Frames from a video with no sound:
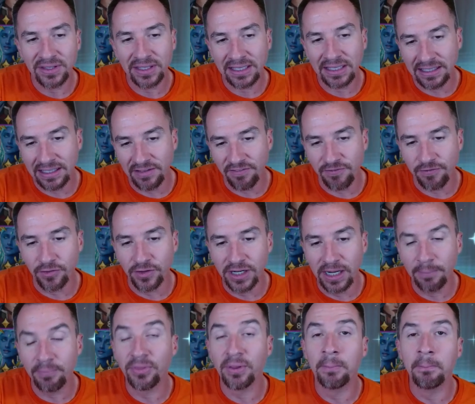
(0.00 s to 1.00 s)
free
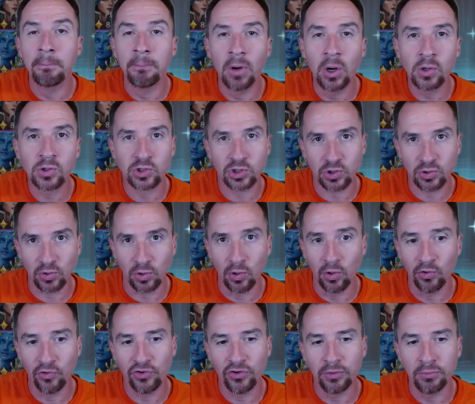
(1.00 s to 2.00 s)
up the most scrolls
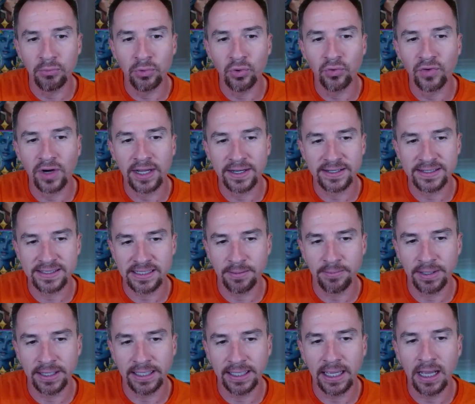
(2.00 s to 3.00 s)
to move on to
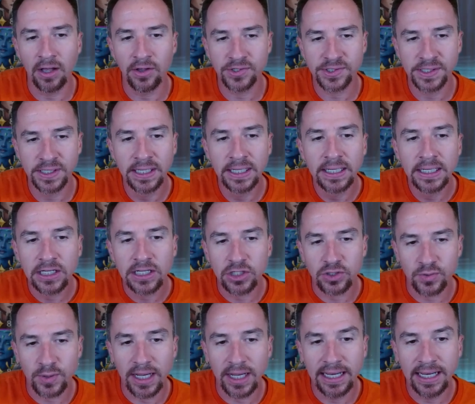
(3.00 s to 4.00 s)
somebody else. Because
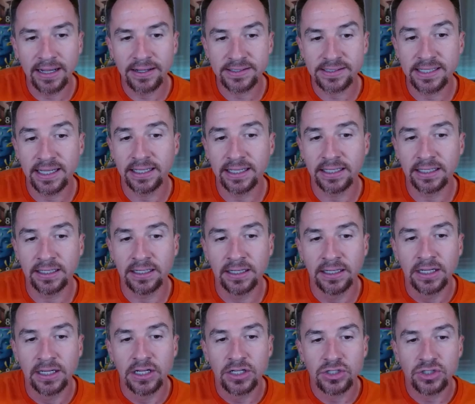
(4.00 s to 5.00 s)
right now it's taking
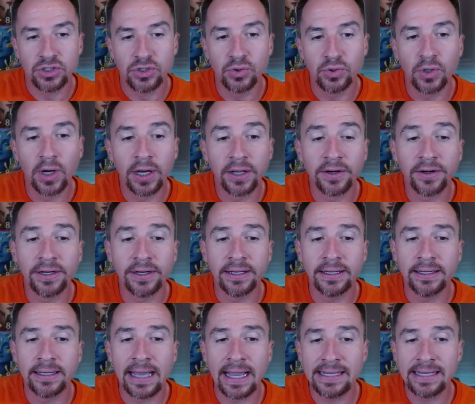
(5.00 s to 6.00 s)

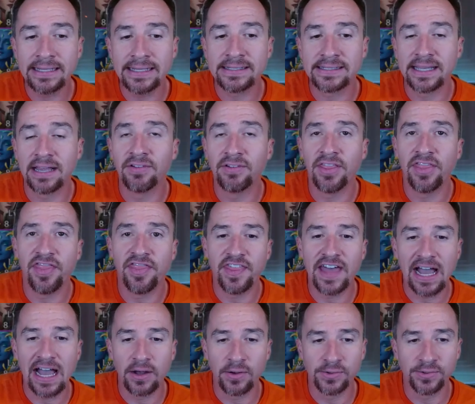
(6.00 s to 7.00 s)

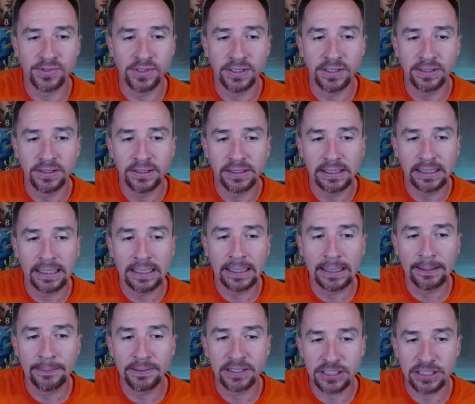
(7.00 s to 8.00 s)
297,000
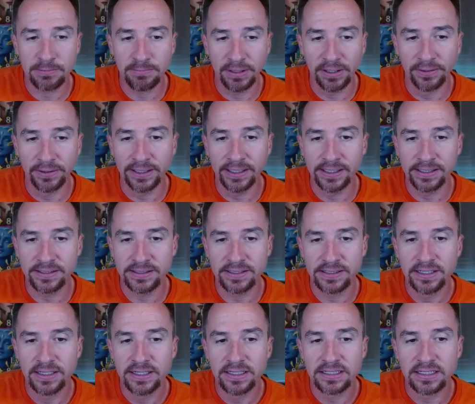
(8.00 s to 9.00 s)
experience
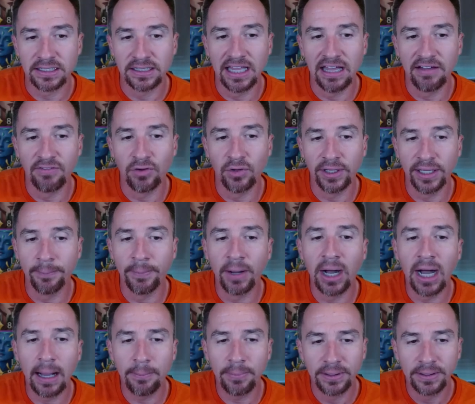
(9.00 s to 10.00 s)
to level him
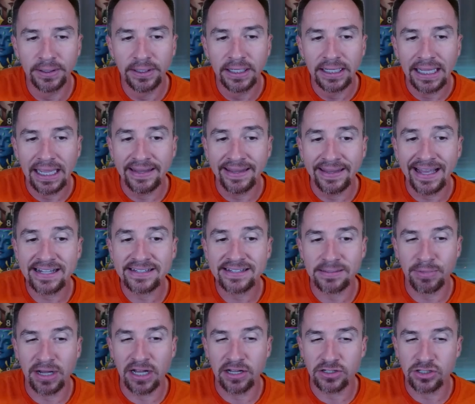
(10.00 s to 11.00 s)
up. And that's
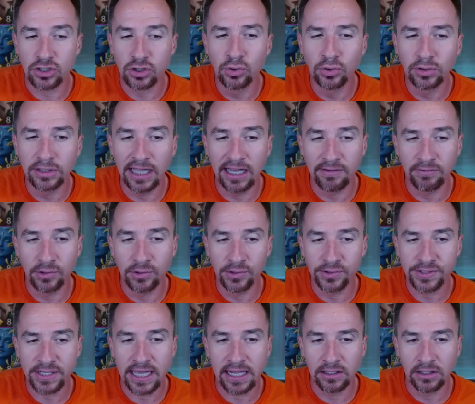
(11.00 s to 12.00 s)
about 2 levels
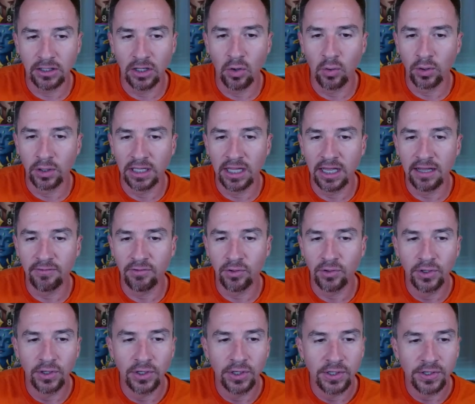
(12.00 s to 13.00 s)
at a lower level.
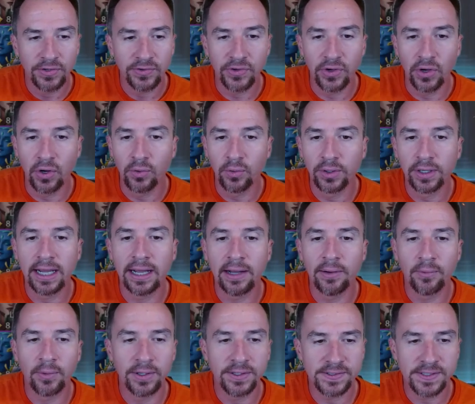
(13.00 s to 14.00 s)
So we're at
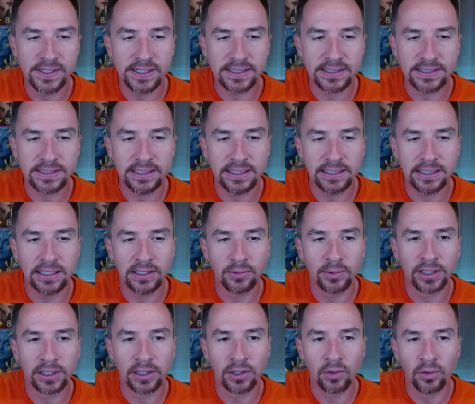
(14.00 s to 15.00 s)
160 here. We're going
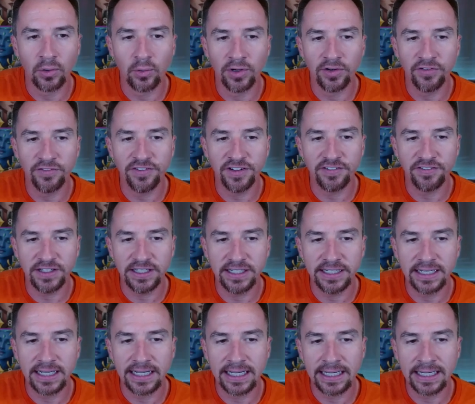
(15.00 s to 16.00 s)
to go to
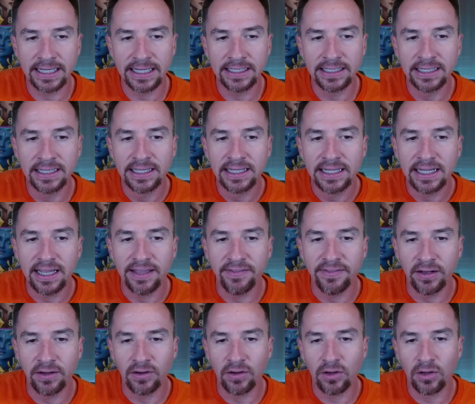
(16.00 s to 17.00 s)
159 and then
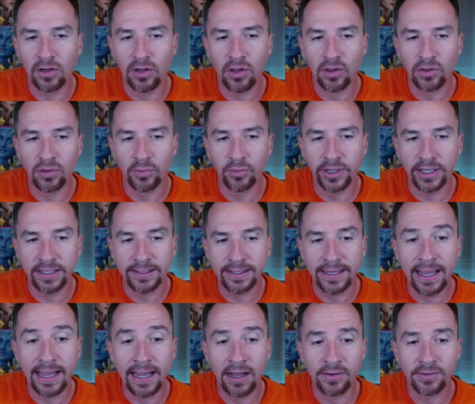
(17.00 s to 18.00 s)
all the way
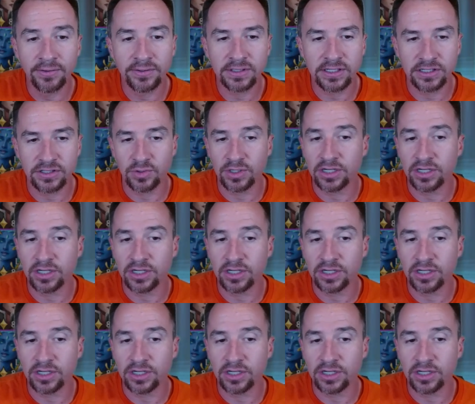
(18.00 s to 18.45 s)
down because we're at